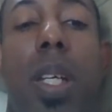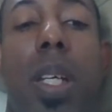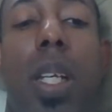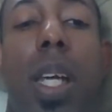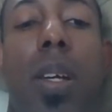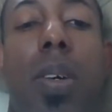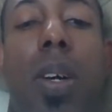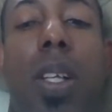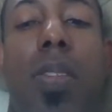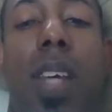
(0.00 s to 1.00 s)
later
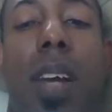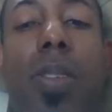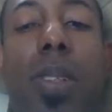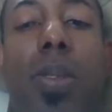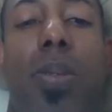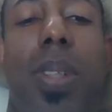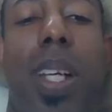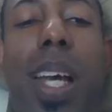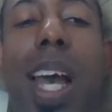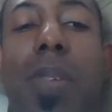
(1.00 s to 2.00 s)
on this afternoon.
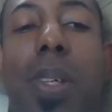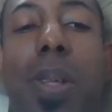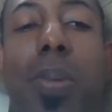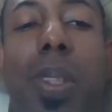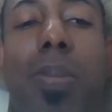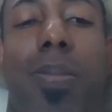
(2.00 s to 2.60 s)
Have a good one.